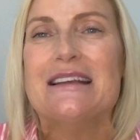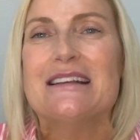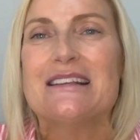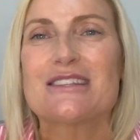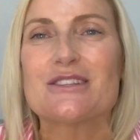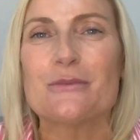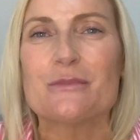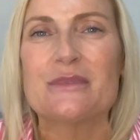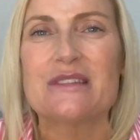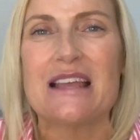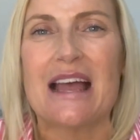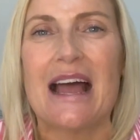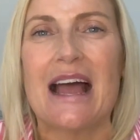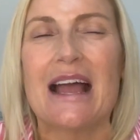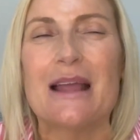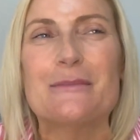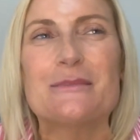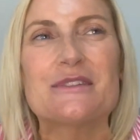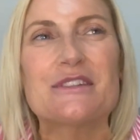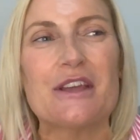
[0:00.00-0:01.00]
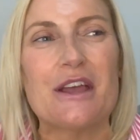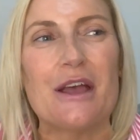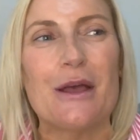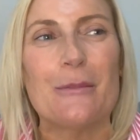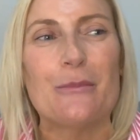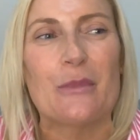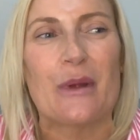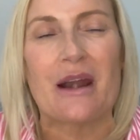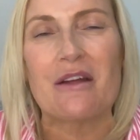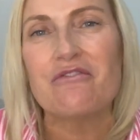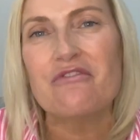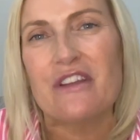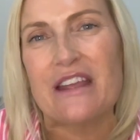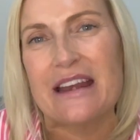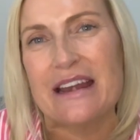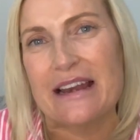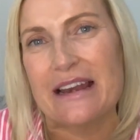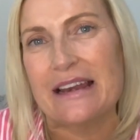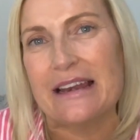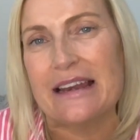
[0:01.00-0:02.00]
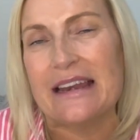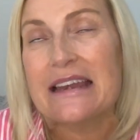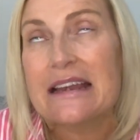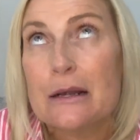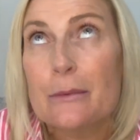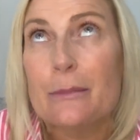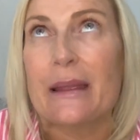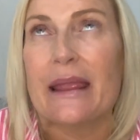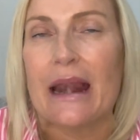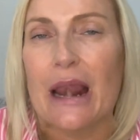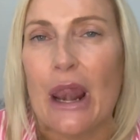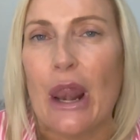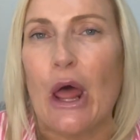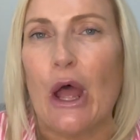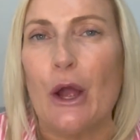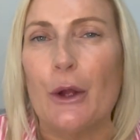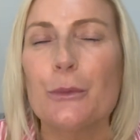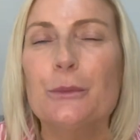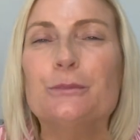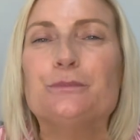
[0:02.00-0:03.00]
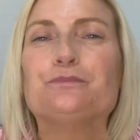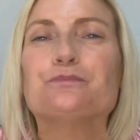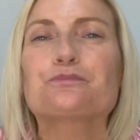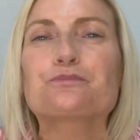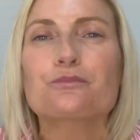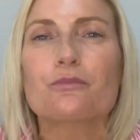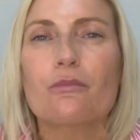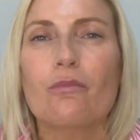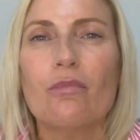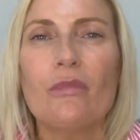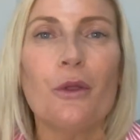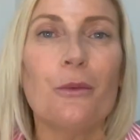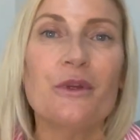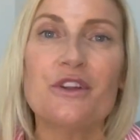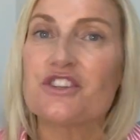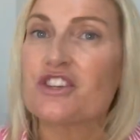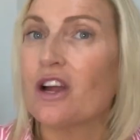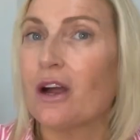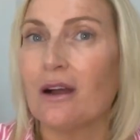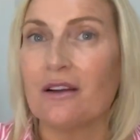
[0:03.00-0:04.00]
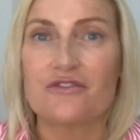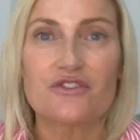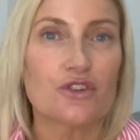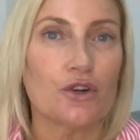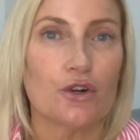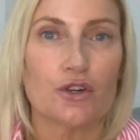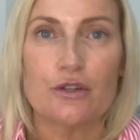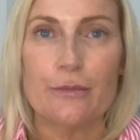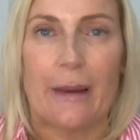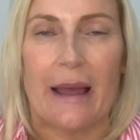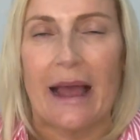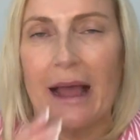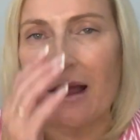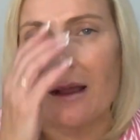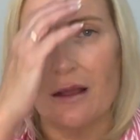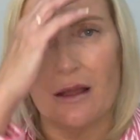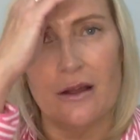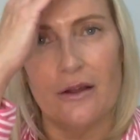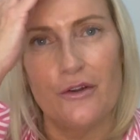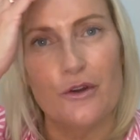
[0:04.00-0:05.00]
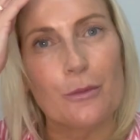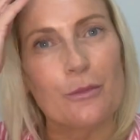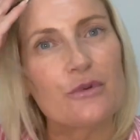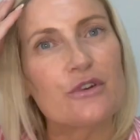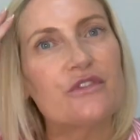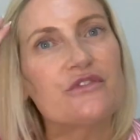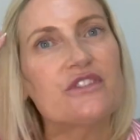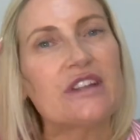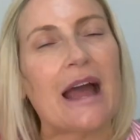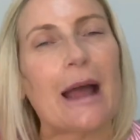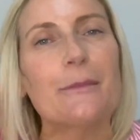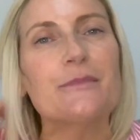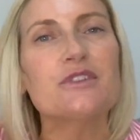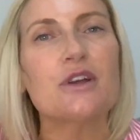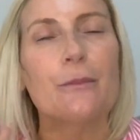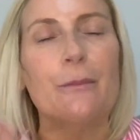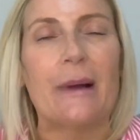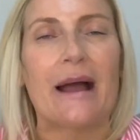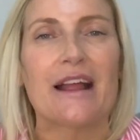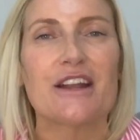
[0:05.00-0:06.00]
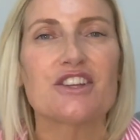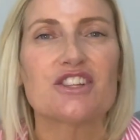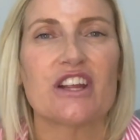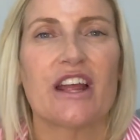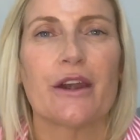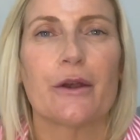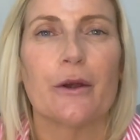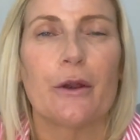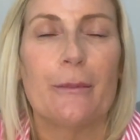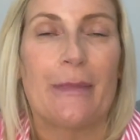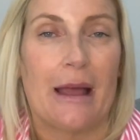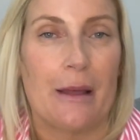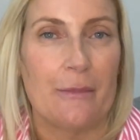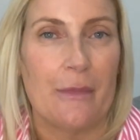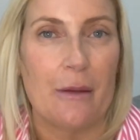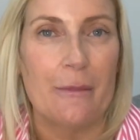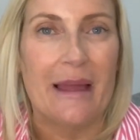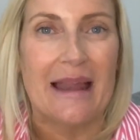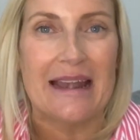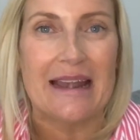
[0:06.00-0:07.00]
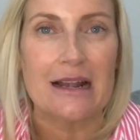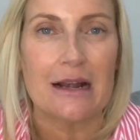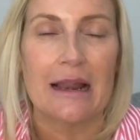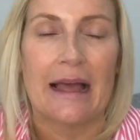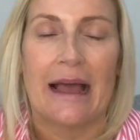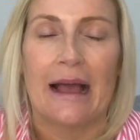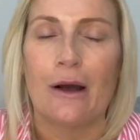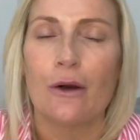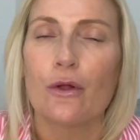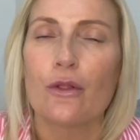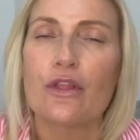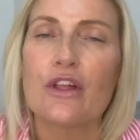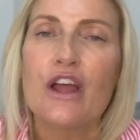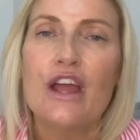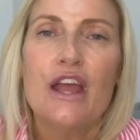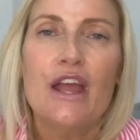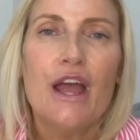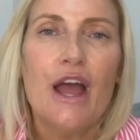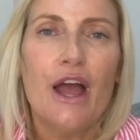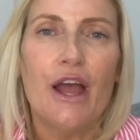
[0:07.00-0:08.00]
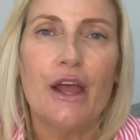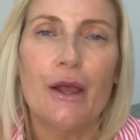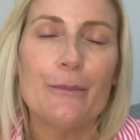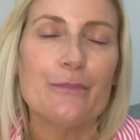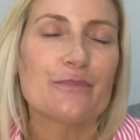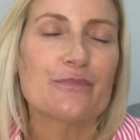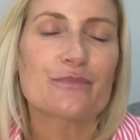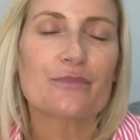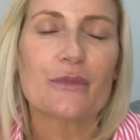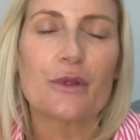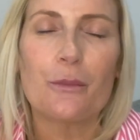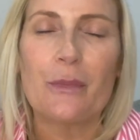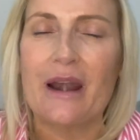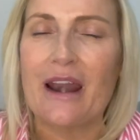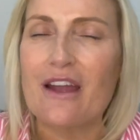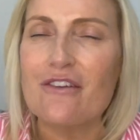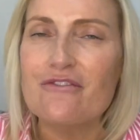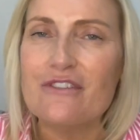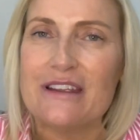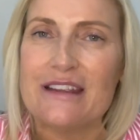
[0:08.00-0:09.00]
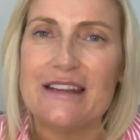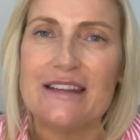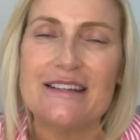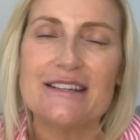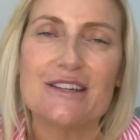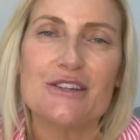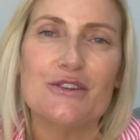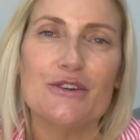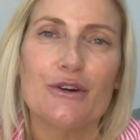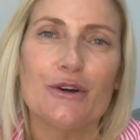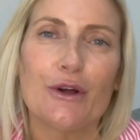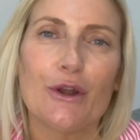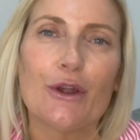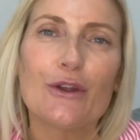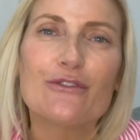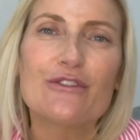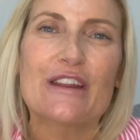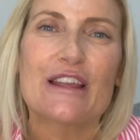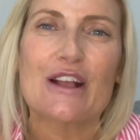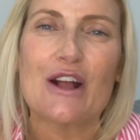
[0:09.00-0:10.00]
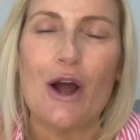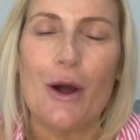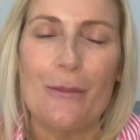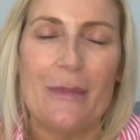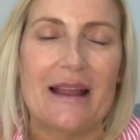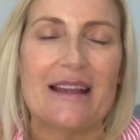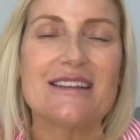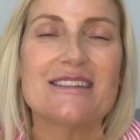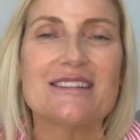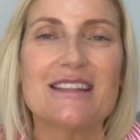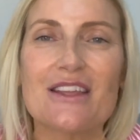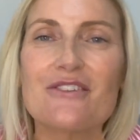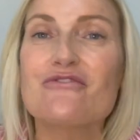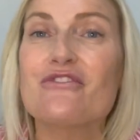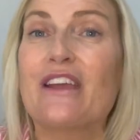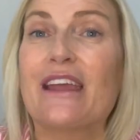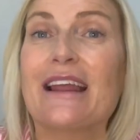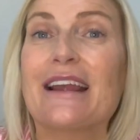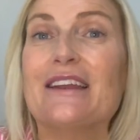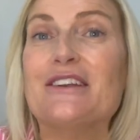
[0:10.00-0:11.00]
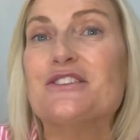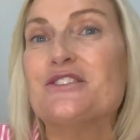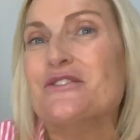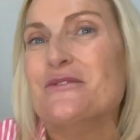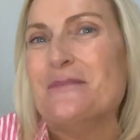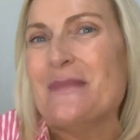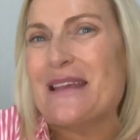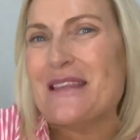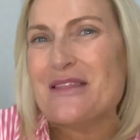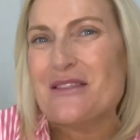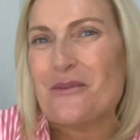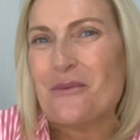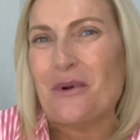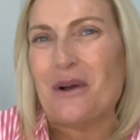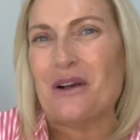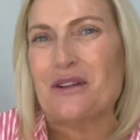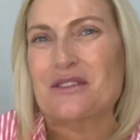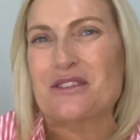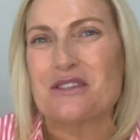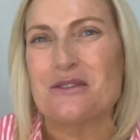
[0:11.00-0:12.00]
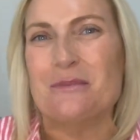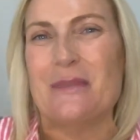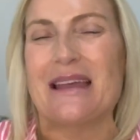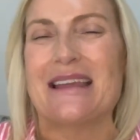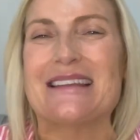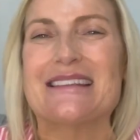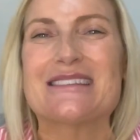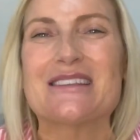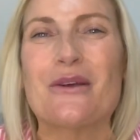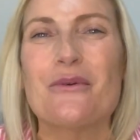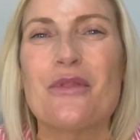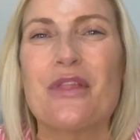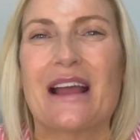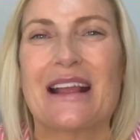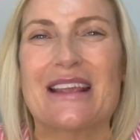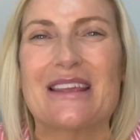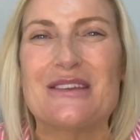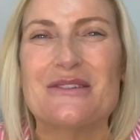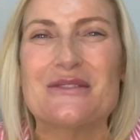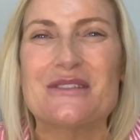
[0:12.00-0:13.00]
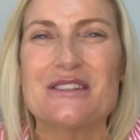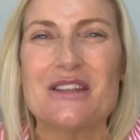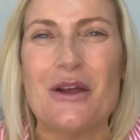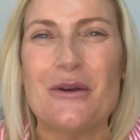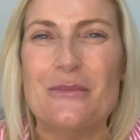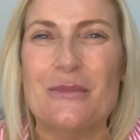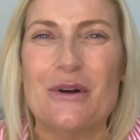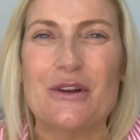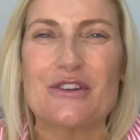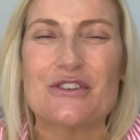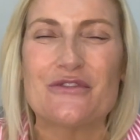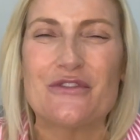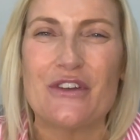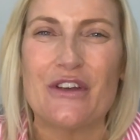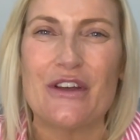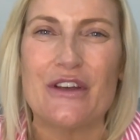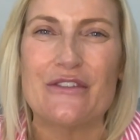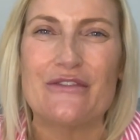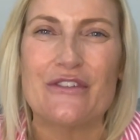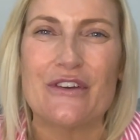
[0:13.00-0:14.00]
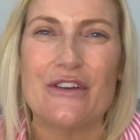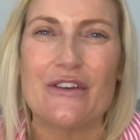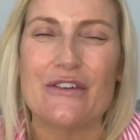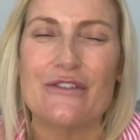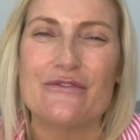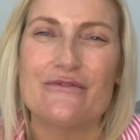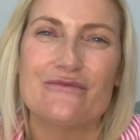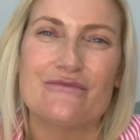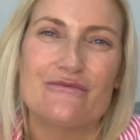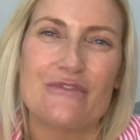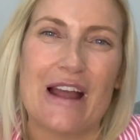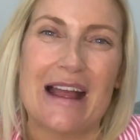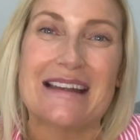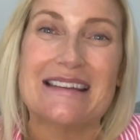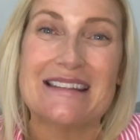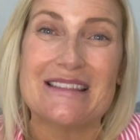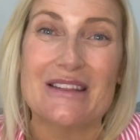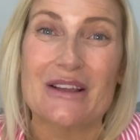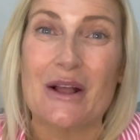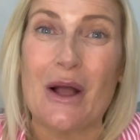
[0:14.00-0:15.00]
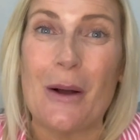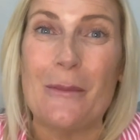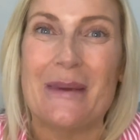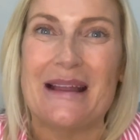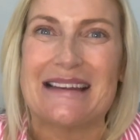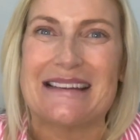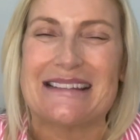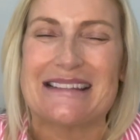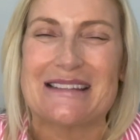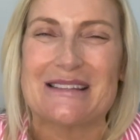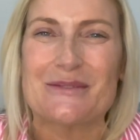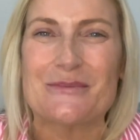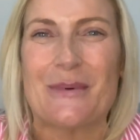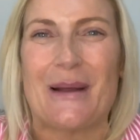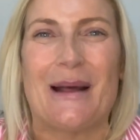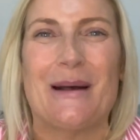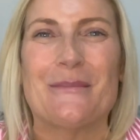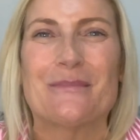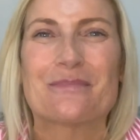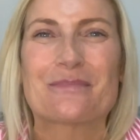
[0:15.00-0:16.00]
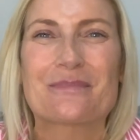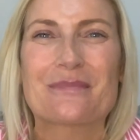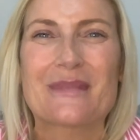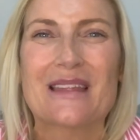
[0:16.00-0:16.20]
Sometimes when I'm feeling a little bit low, which I've talked about a number of times on my channel about my mental health, when I read your lovely comments, they really do mean the world to me. So thank you so much for writing the comments as well.